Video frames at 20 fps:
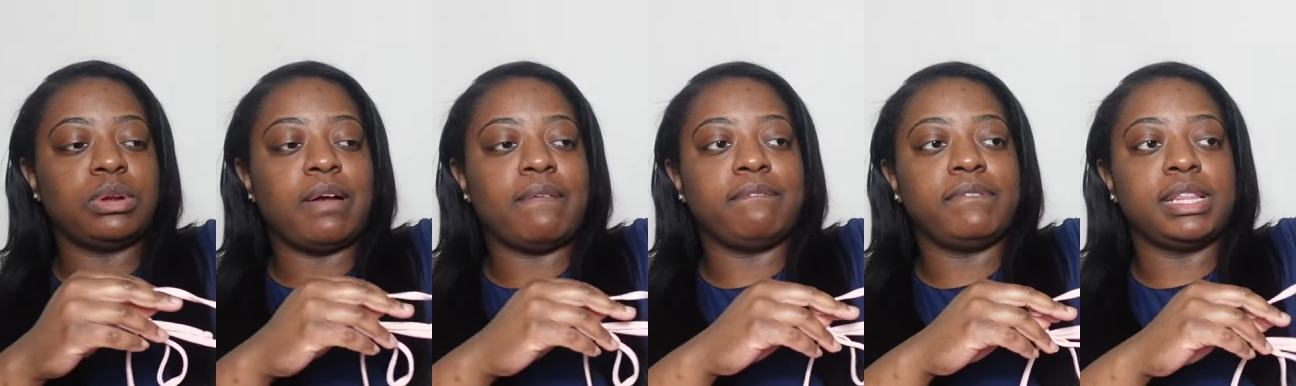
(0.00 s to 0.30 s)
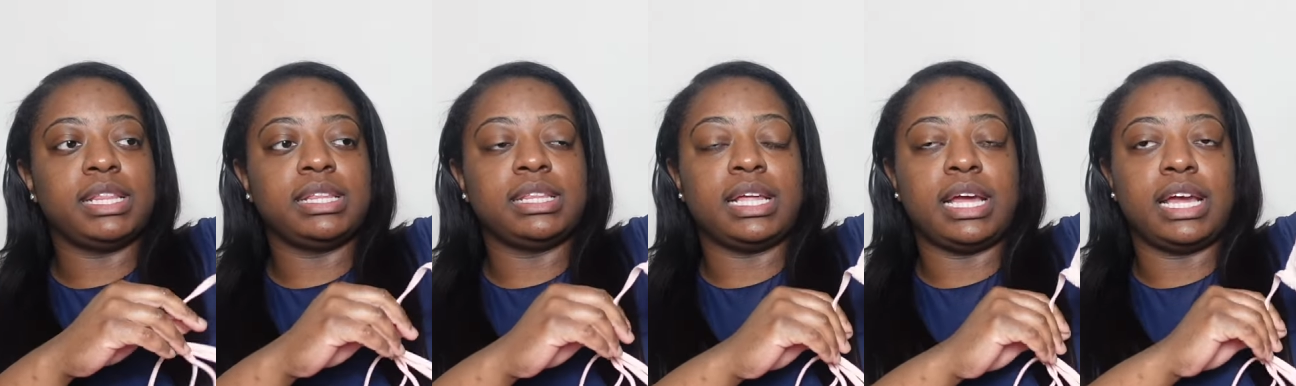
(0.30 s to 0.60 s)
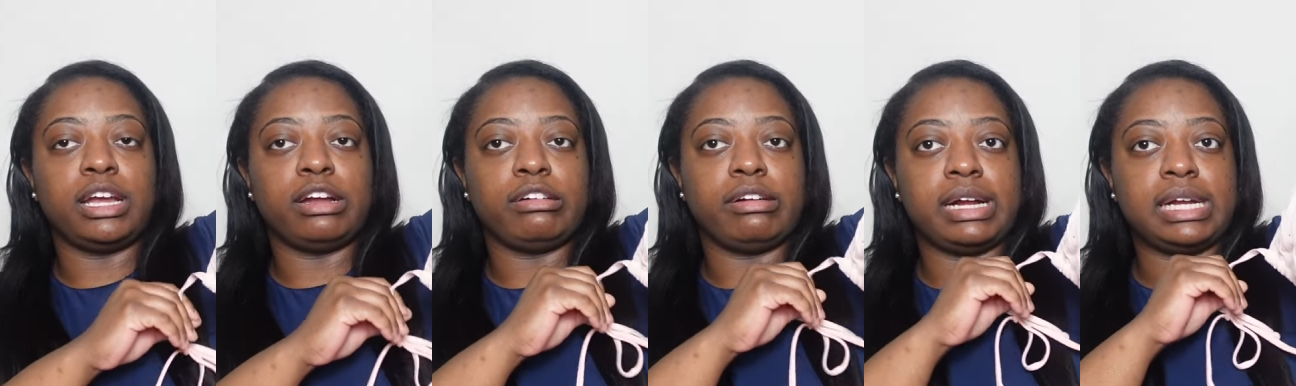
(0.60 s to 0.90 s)
when I'm feeling
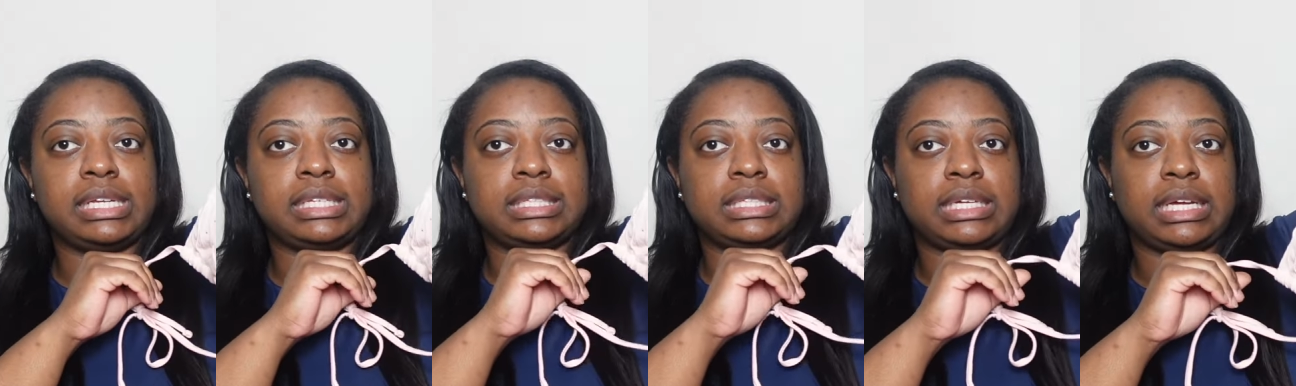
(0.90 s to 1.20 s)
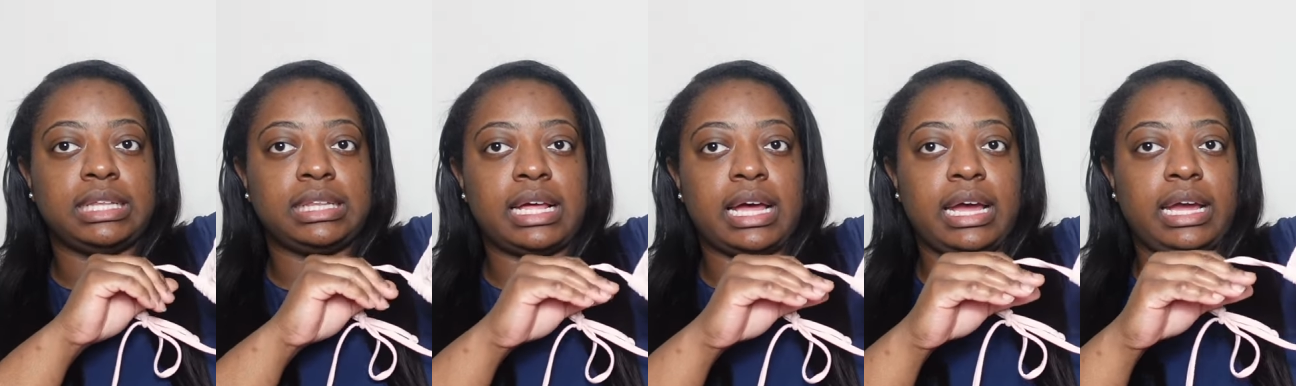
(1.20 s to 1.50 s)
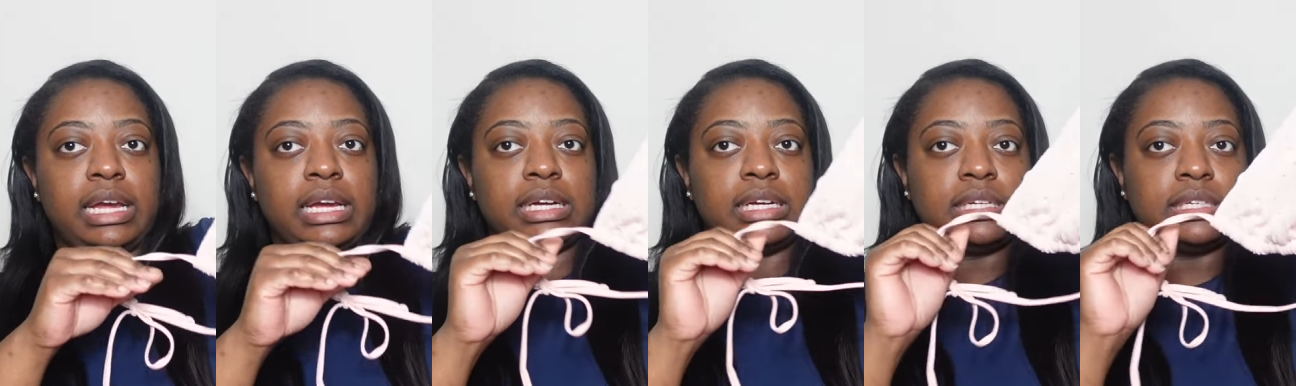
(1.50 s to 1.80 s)
like crazy,
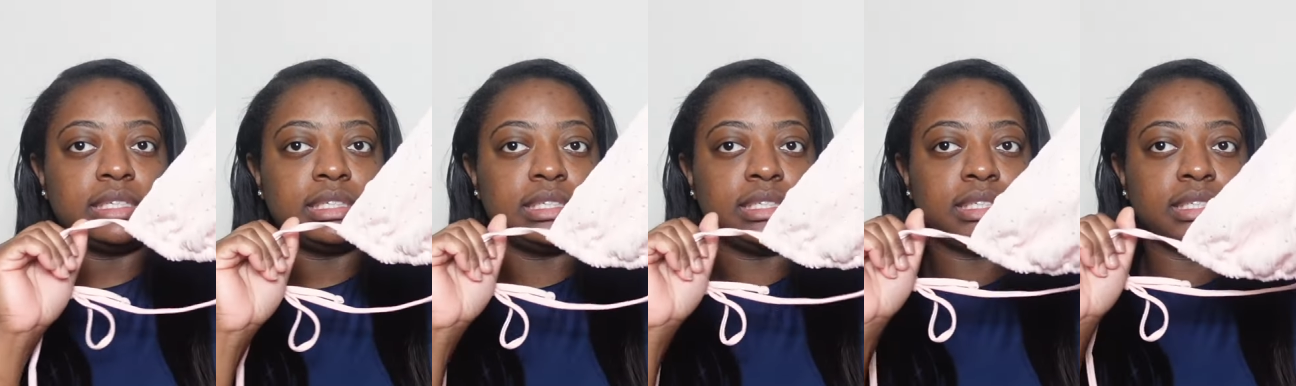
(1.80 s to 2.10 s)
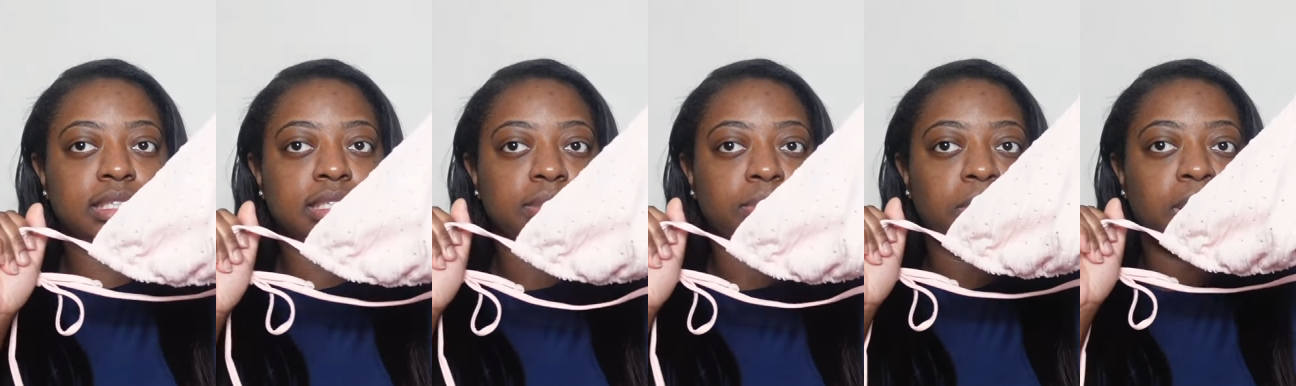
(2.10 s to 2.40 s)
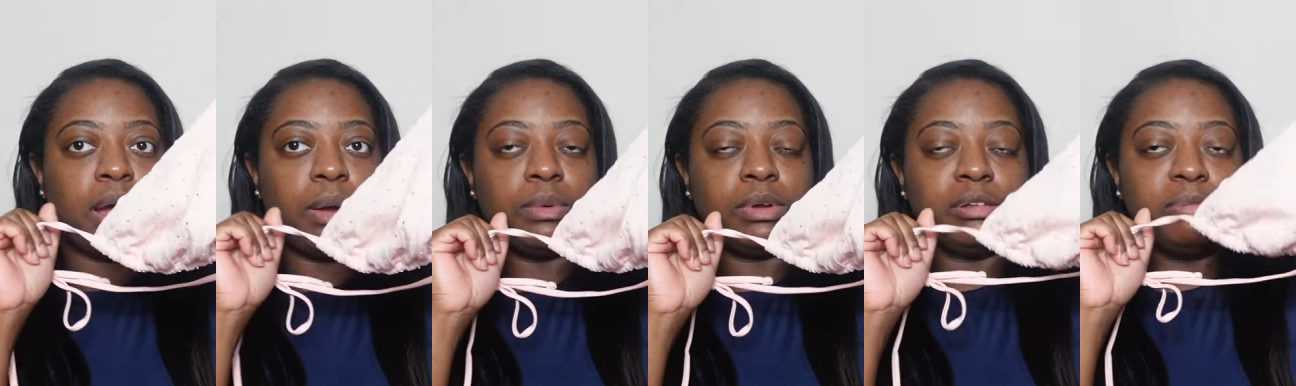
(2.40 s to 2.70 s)
like when
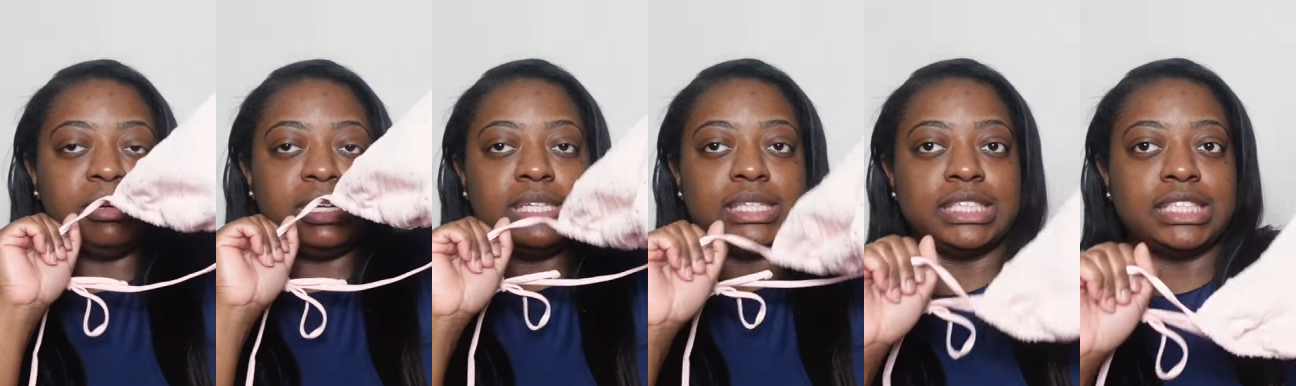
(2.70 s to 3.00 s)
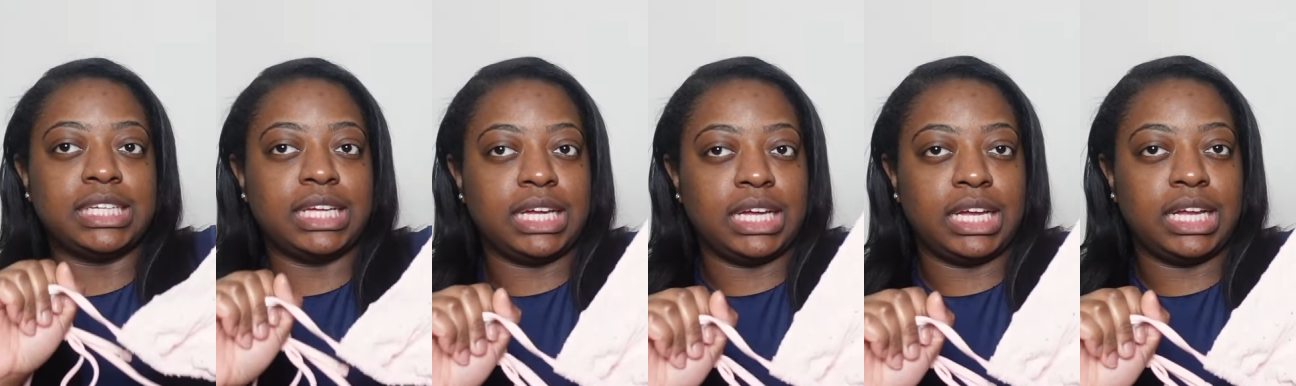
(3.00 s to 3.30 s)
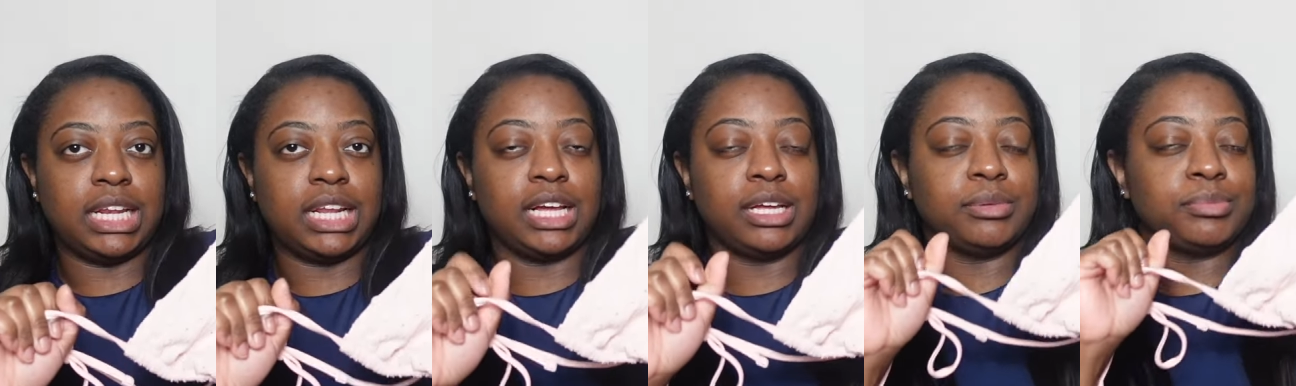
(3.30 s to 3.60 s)
I want to be
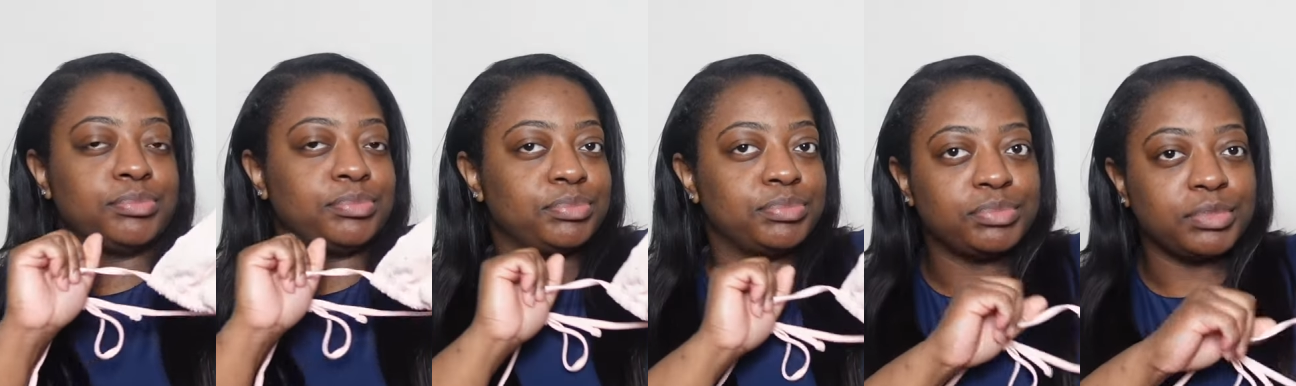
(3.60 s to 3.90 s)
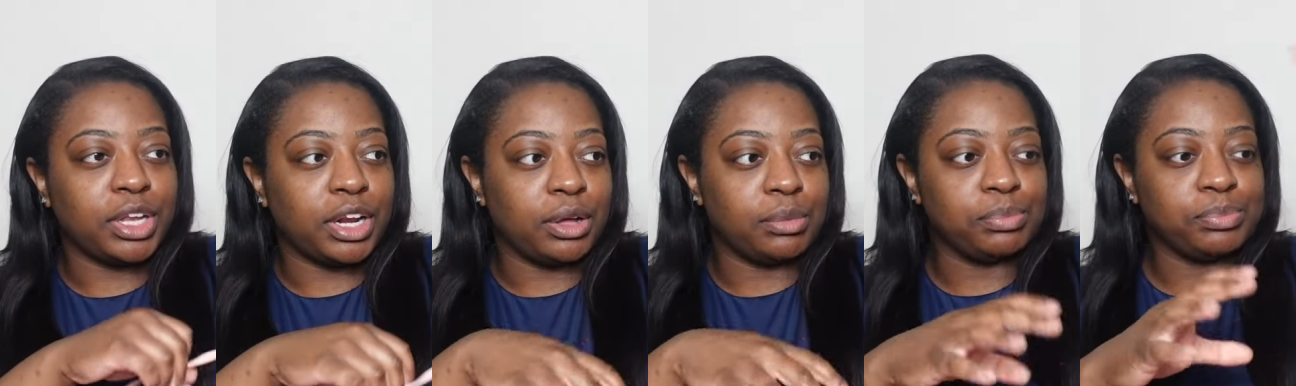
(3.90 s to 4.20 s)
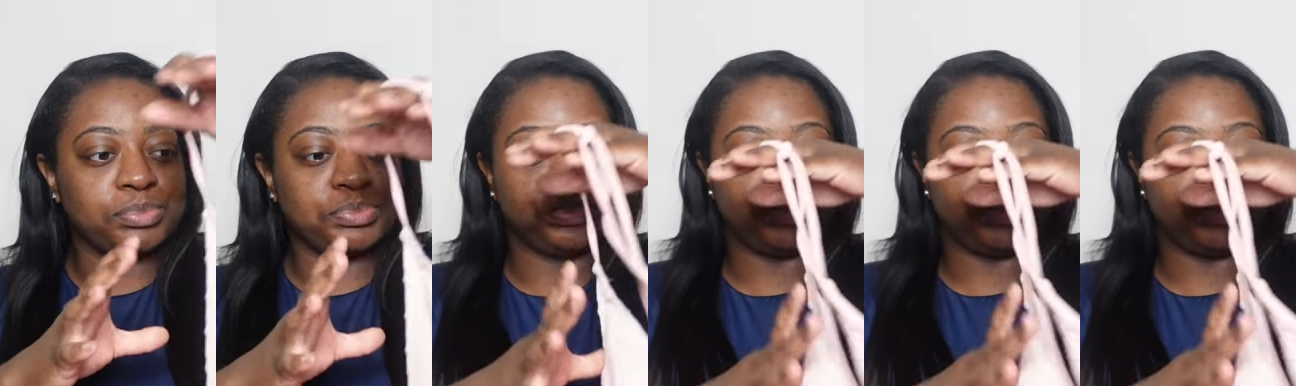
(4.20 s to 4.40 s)
seen, you know.